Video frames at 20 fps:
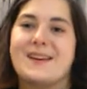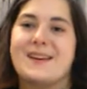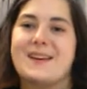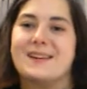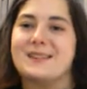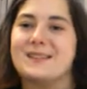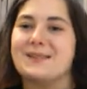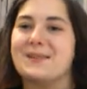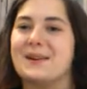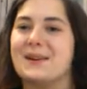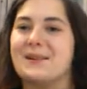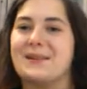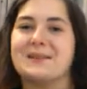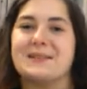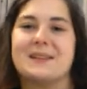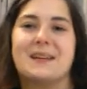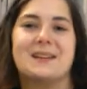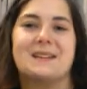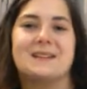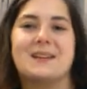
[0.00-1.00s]
And so I
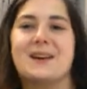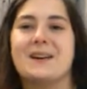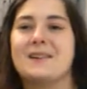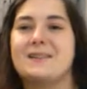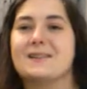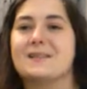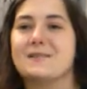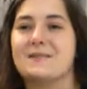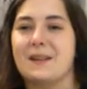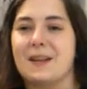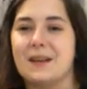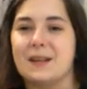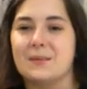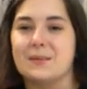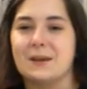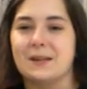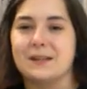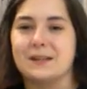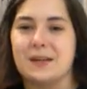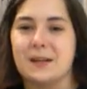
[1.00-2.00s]
always had tons of
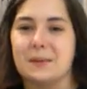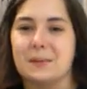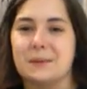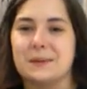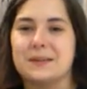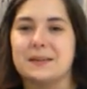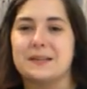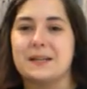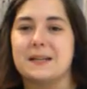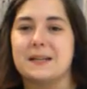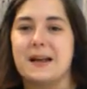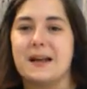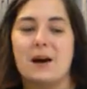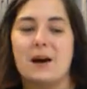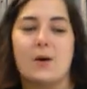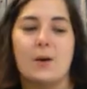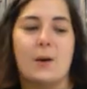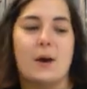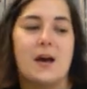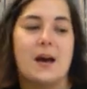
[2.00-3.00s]
ladybug diapers, and
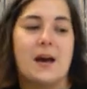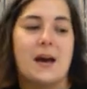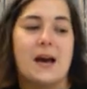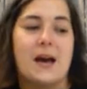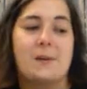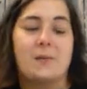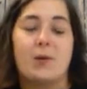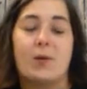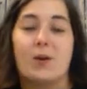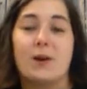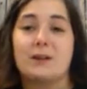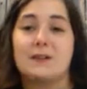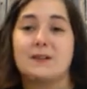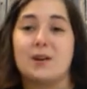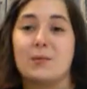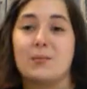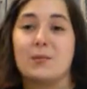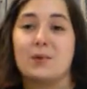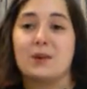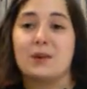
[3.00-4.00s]
now I'm cloth
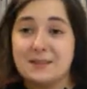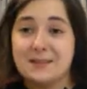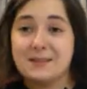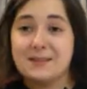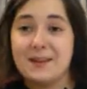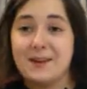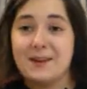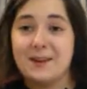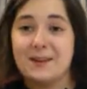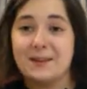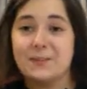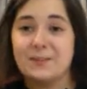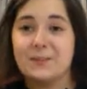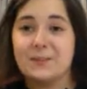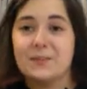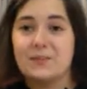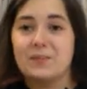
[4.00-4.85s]
diapering my son.